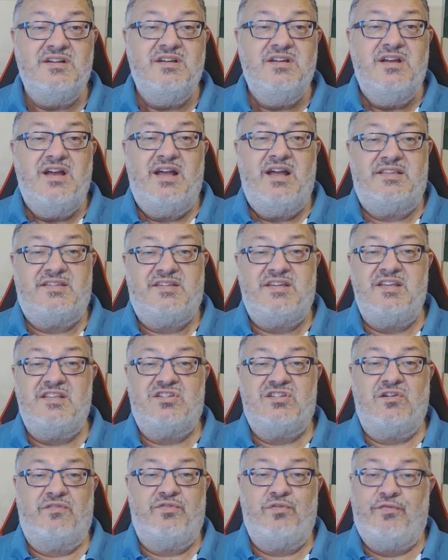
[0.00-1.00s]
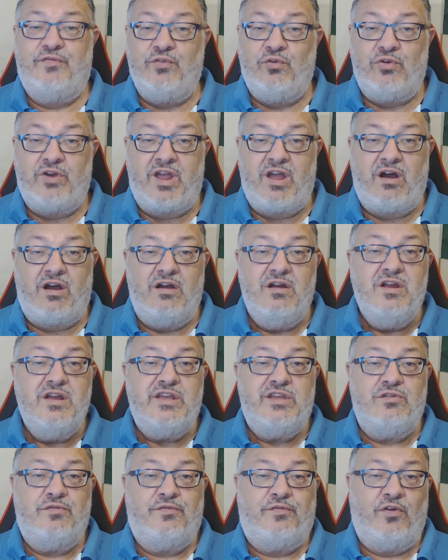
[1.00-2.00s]
and scenes of
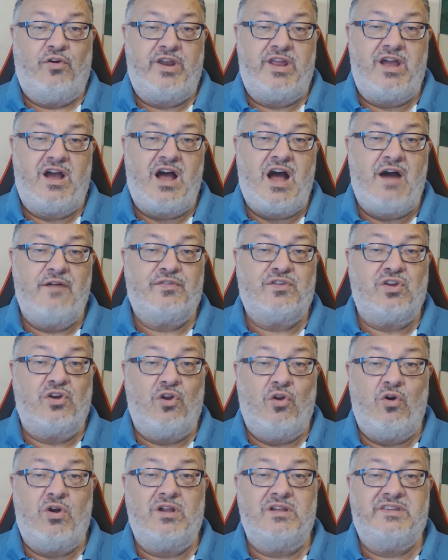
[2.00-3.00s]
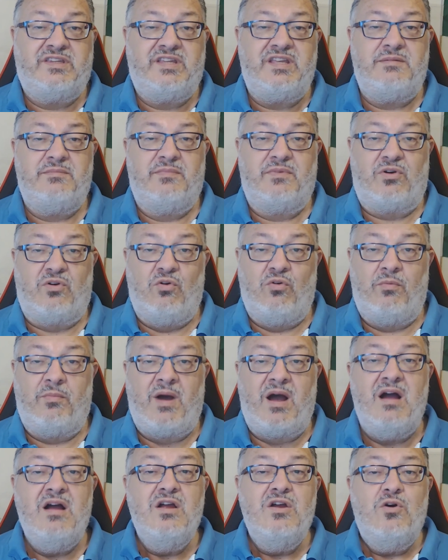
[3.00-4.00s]
euphoria after local team
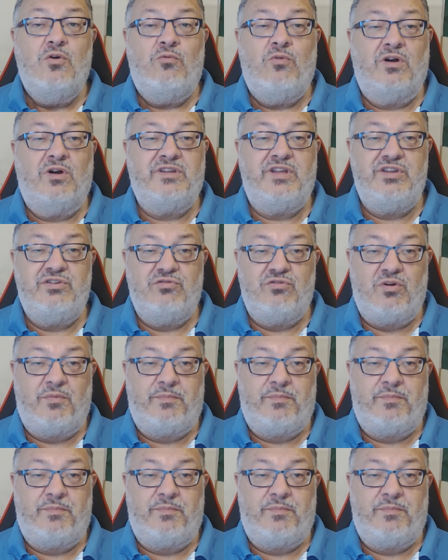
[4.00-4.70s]
Roma won the Europe